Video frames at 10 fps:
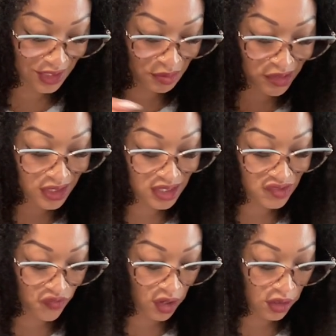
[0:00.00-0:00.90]
This person is
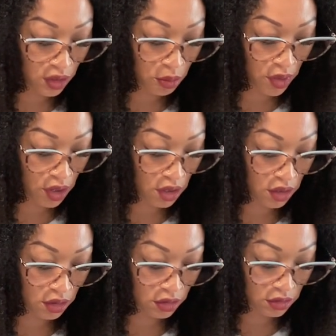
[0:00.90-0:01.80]
falling
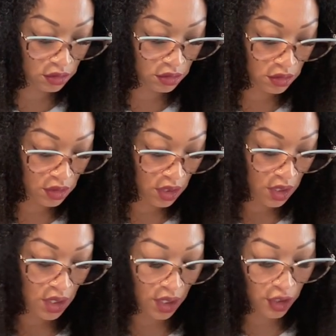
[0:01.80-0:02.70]
apart
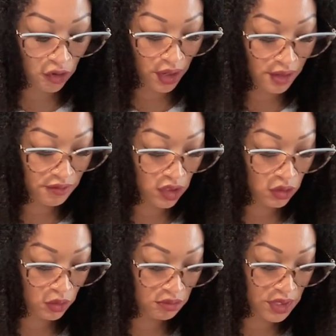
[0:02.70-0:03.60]
and craving
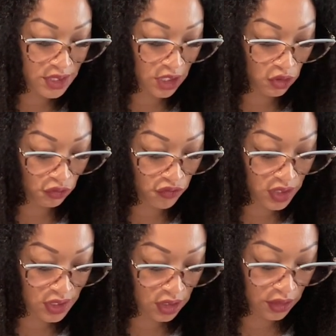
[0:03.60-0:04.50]
you and missing you
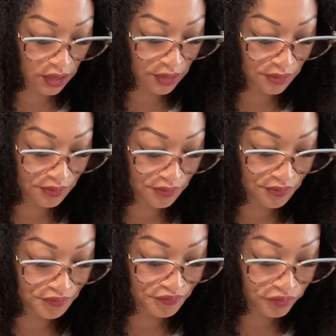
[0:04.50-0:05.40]
physically.
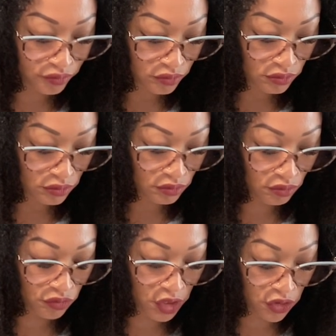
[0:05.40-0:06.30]

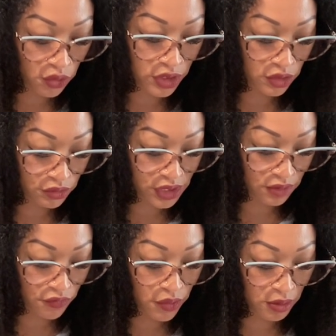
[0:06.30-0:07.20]
They're going through
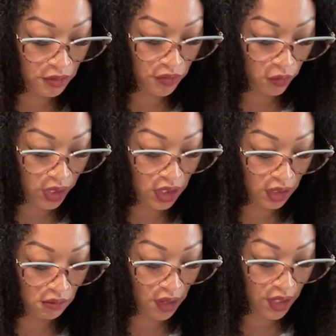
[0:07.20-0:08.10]
some form of
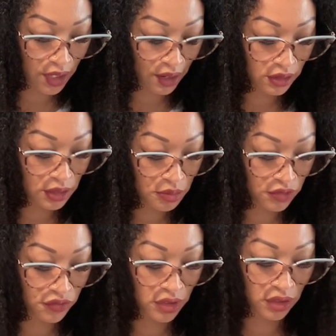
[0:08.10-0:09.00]
awakening right now, an
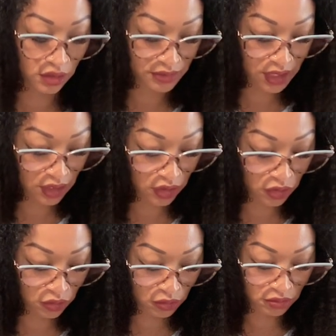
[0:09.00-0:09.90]
epiphany. I'm telling
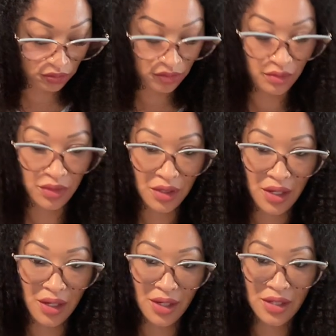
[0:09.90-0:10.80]
you.
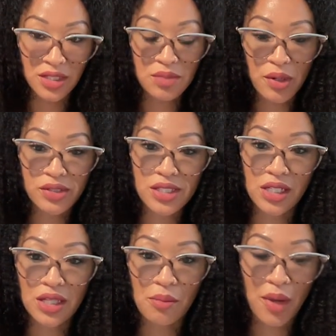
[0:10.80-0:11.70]
This person
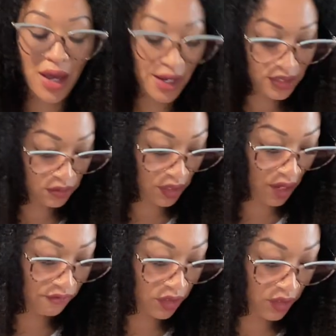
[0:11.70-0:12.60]
in the past, I
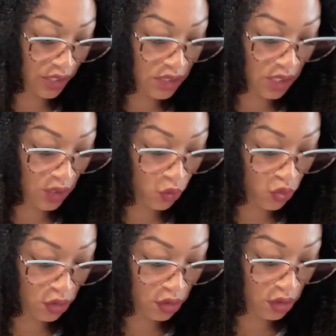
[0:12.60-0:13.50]
feel like they
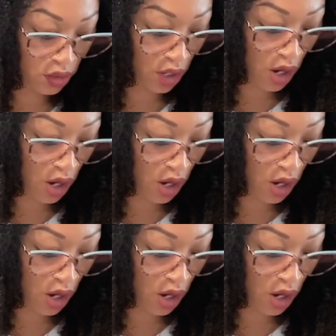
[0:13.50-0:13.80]
were,